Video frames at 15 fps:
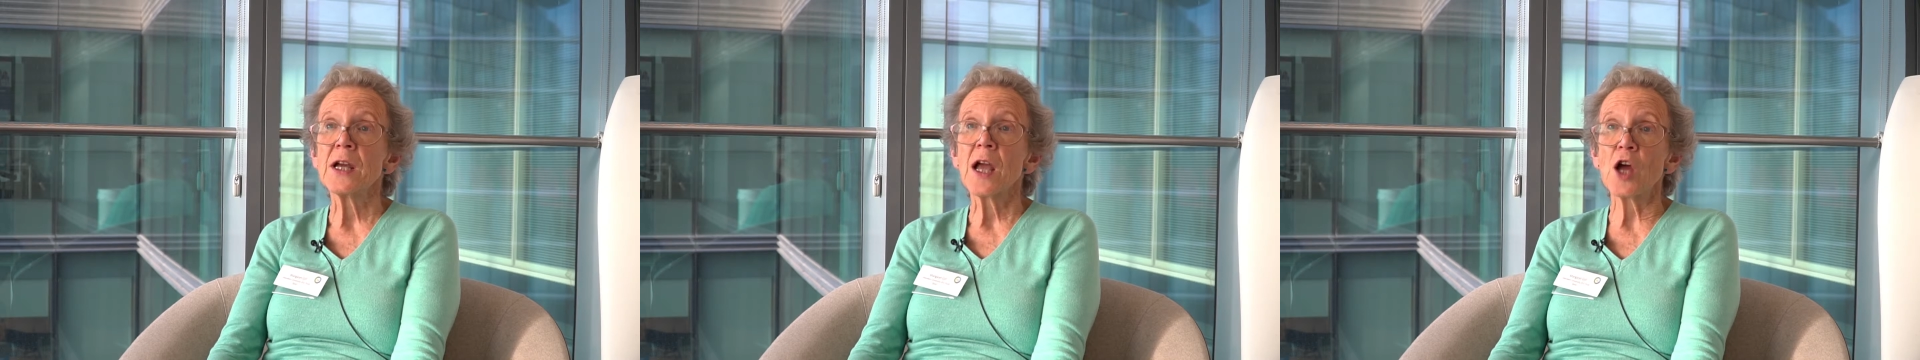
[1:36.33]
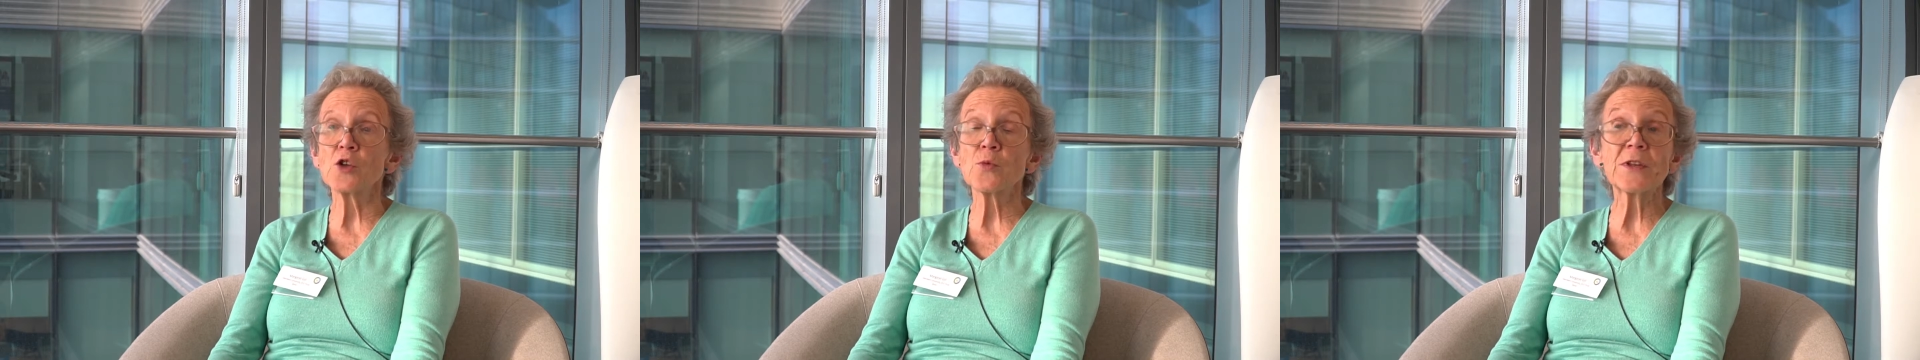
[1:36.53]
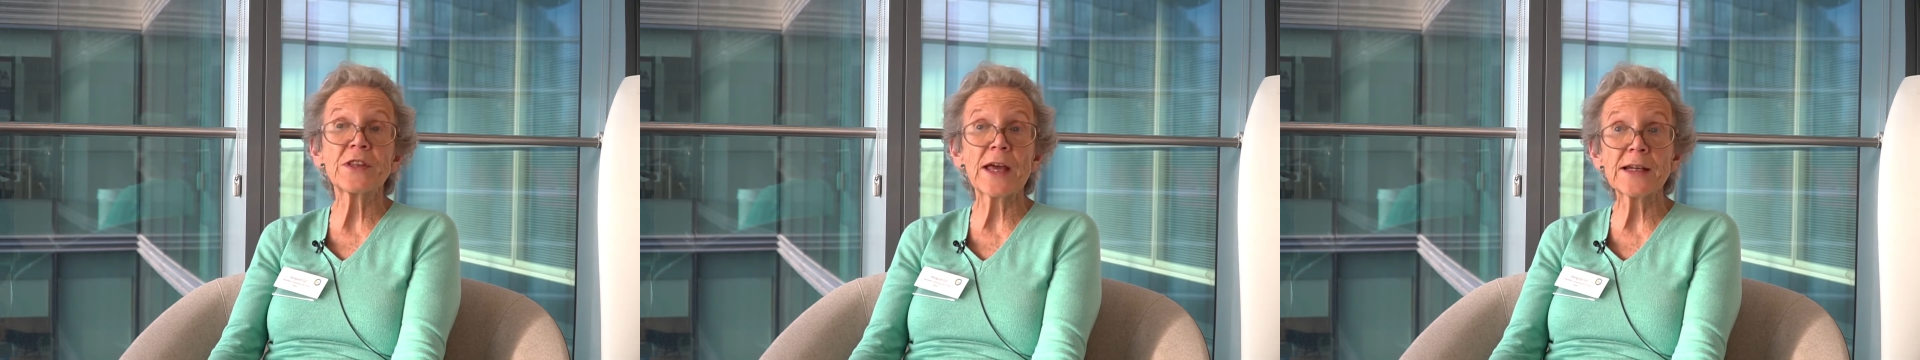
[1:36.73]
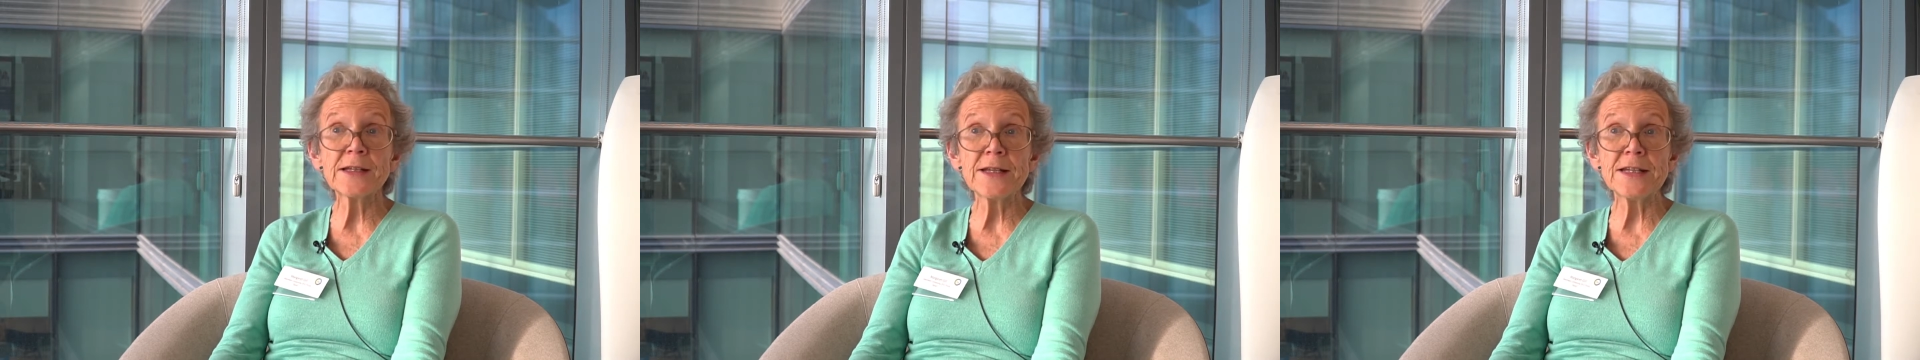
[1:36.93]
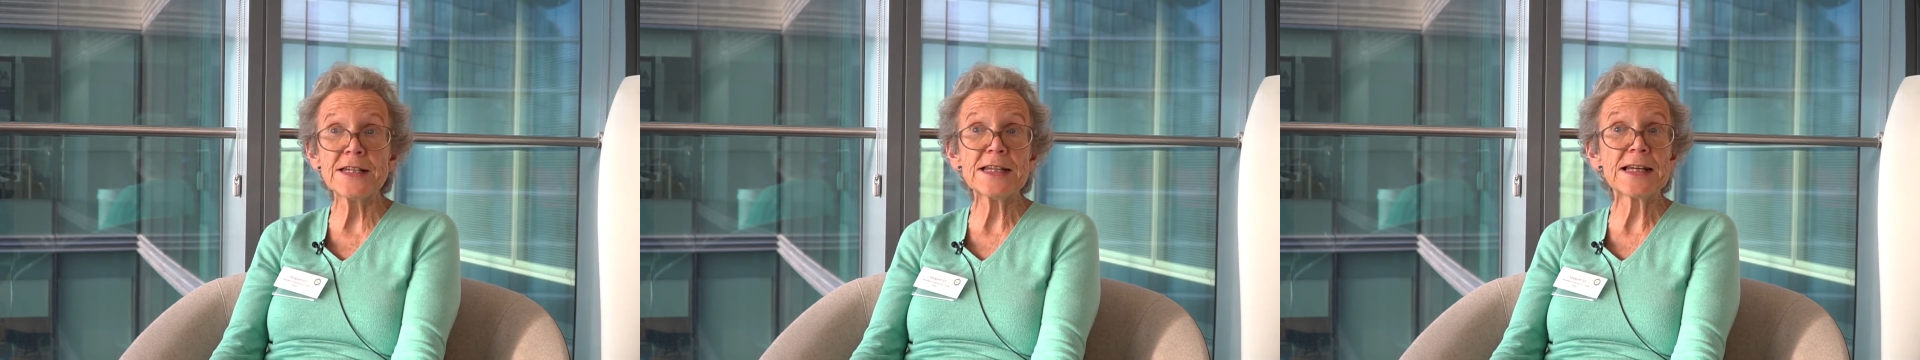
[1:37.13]
and with
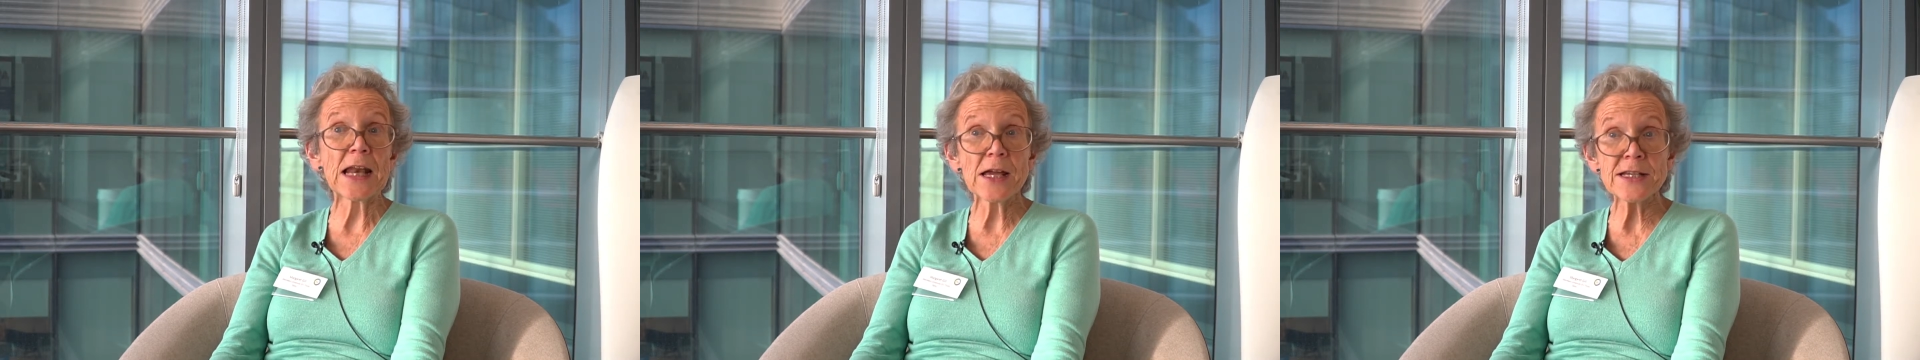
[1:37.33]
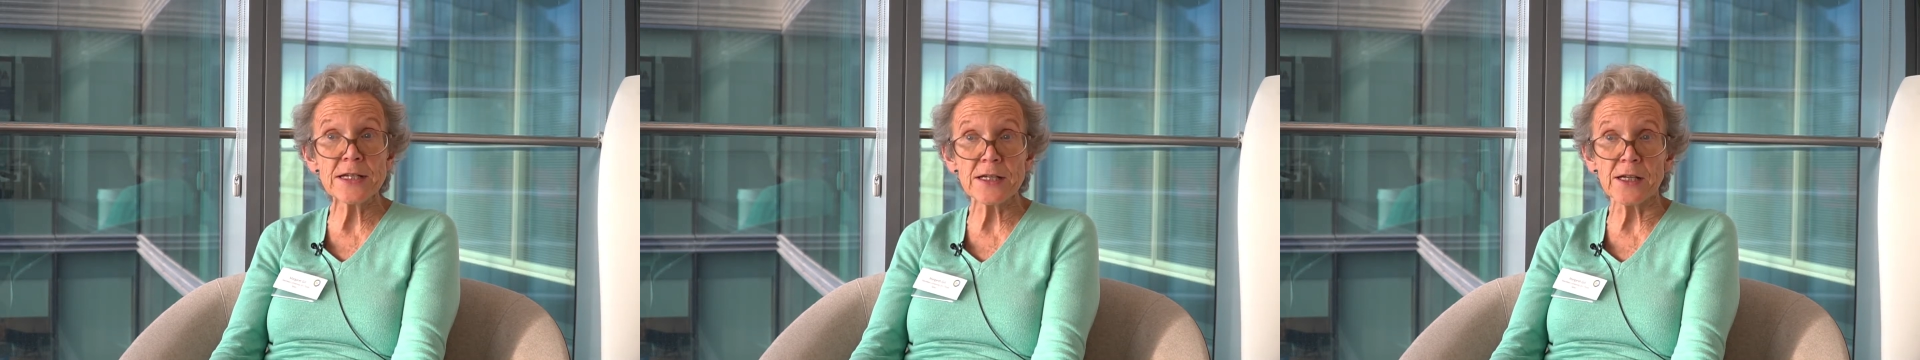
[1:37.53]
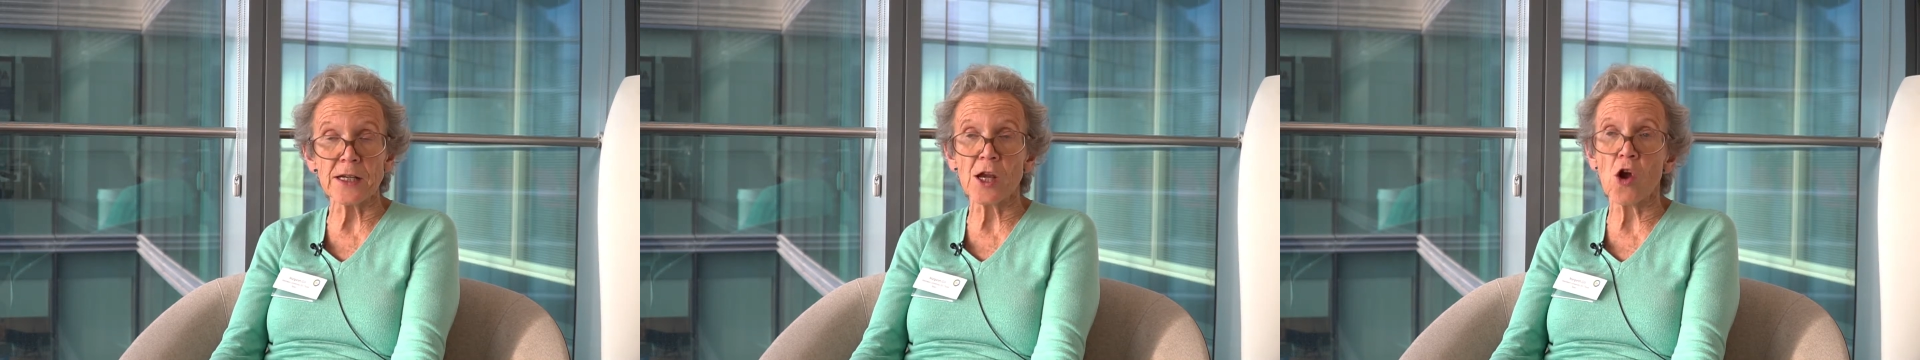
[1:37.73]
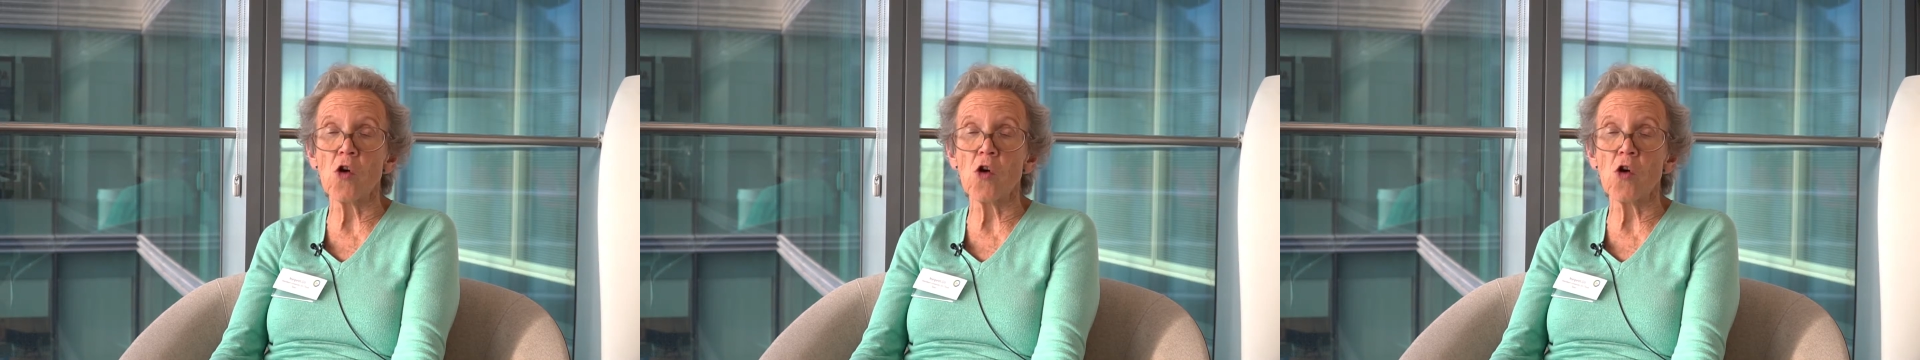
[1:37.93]
LED lighting